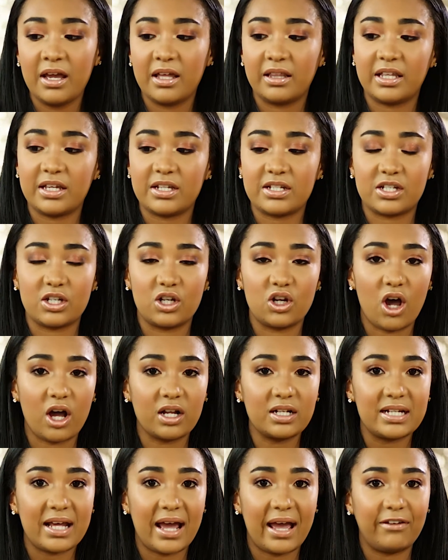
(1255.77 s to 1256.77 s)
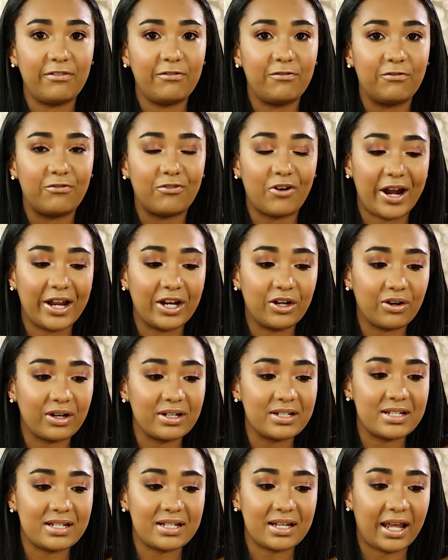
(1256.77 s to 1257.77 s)
There's not a
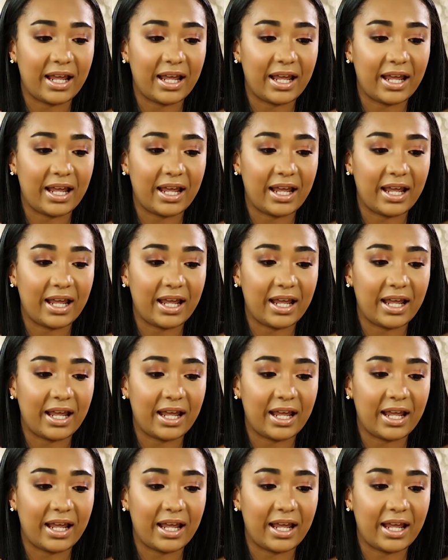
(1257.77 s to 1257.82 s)
fragrance